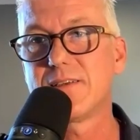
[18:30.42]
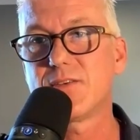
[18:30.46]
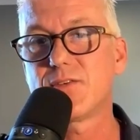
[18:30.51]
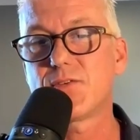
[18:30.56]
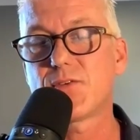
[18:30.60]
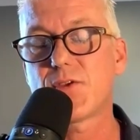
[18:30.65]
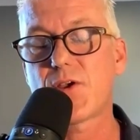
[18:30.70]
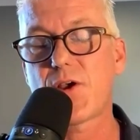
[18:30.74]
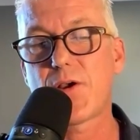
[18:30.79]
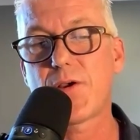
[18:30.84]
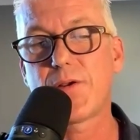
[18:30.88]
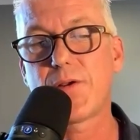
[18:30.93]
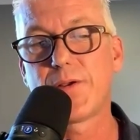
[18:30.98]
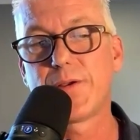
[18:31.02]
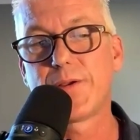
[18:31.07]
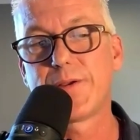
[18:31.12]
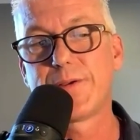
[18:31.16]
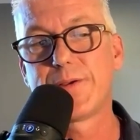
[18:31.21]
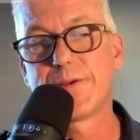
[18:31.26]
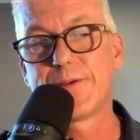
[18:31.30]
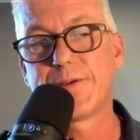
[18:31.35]
So
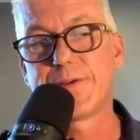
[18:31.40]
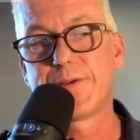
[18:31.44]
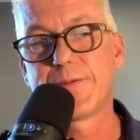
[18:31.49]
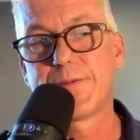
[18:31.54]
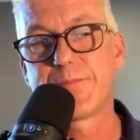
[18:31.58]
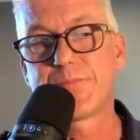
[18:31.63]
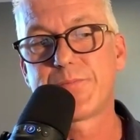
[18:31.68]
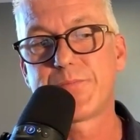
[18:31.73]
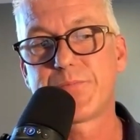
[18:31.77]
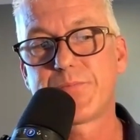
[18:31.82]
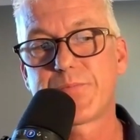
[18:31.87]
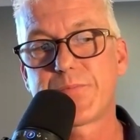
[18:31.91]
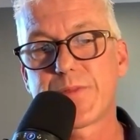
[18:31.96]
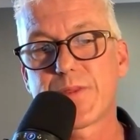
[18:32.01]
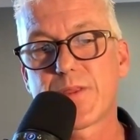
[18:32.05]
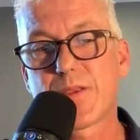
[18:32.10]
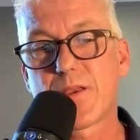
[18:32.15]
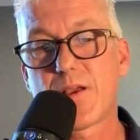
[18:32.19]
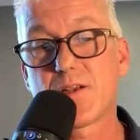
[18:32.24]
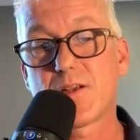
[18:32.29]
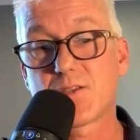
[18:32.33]

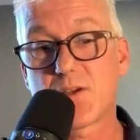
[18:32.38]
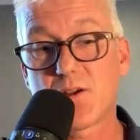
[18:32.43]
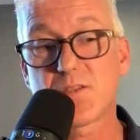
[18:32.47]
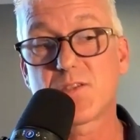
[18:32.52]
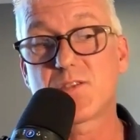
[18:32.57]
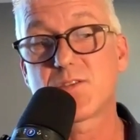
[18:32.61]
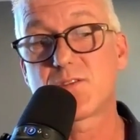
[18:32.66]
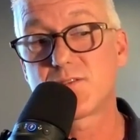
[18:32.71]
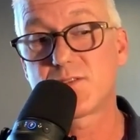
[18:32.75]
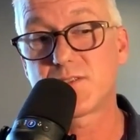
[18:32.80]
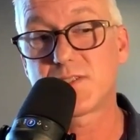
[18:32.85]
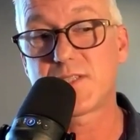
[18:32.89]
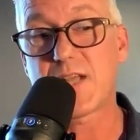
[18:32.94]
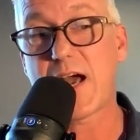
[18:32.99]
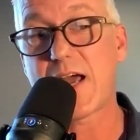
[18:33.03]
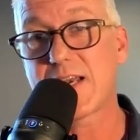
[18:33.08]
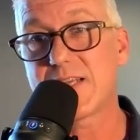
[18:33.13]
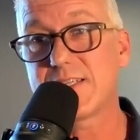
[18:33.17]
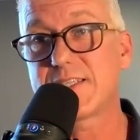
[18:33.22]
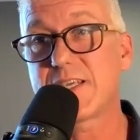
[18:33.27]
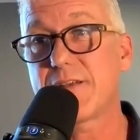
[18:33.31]
I got
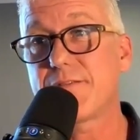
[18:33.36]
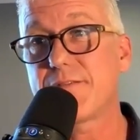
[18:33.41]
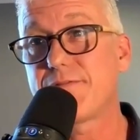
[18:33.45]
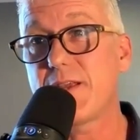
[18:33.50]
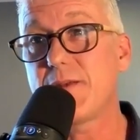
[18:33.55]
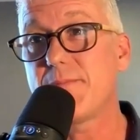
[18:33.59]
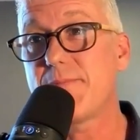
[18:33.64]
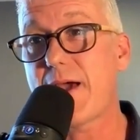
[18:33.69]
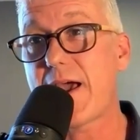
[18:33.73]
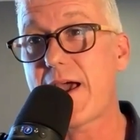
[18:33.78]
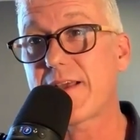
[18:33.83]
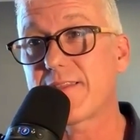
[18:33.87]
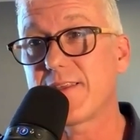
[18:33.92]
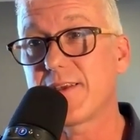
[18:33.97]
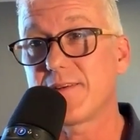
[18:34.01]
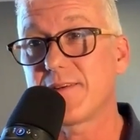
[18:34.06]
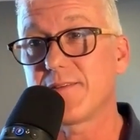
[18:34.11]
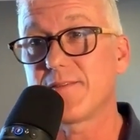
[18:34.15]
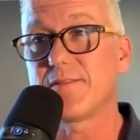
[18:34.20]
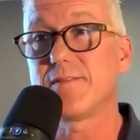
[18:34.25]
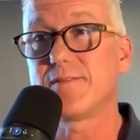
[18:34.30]
starting to get feedback
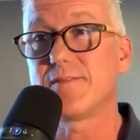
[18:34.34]
that,